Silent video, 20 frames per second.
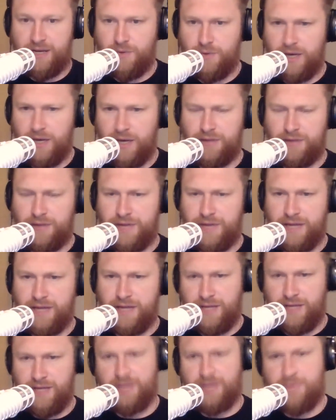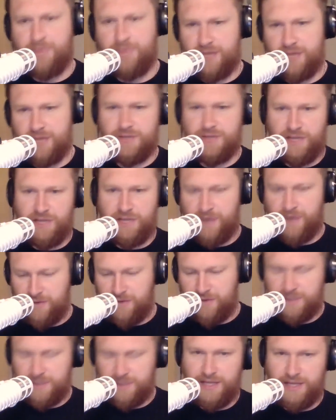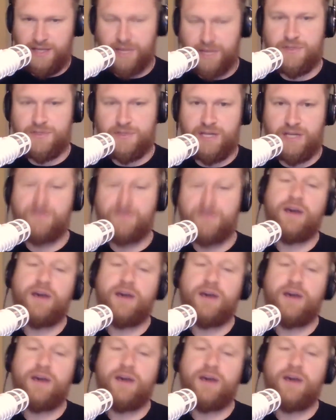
well, they need me to live, I don't need them to live.